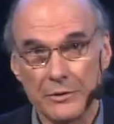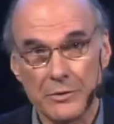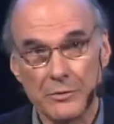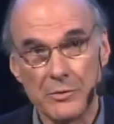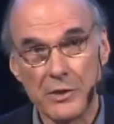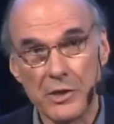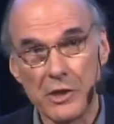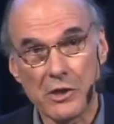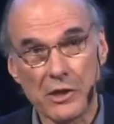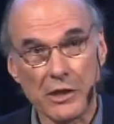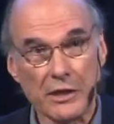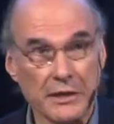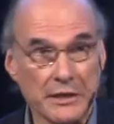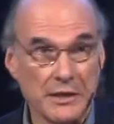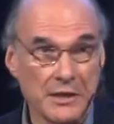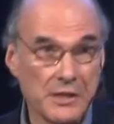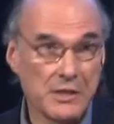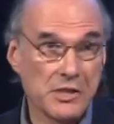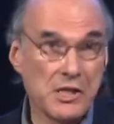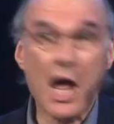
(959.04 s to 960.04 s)
we are
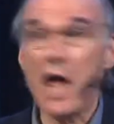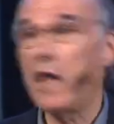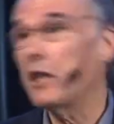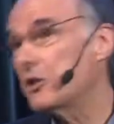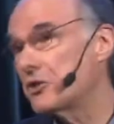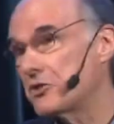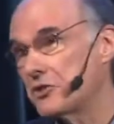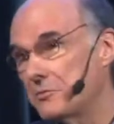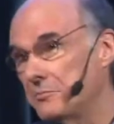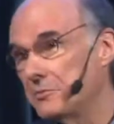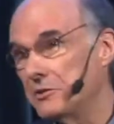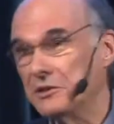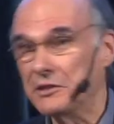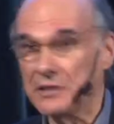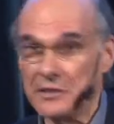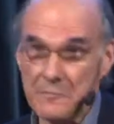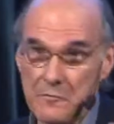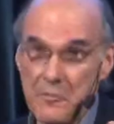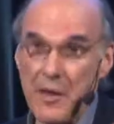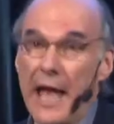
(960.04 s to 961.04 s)
knowledgeable
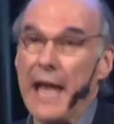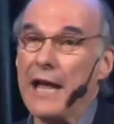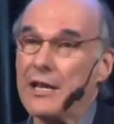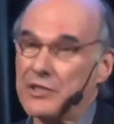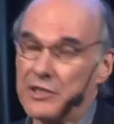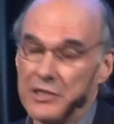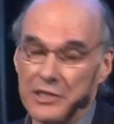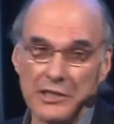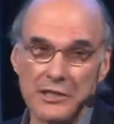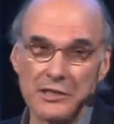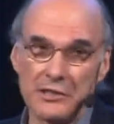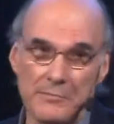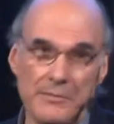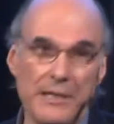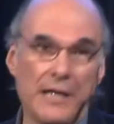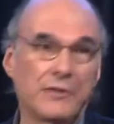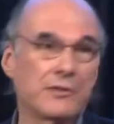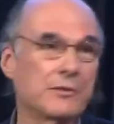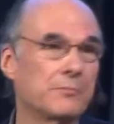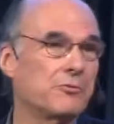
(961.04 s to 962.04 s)
and passionate about the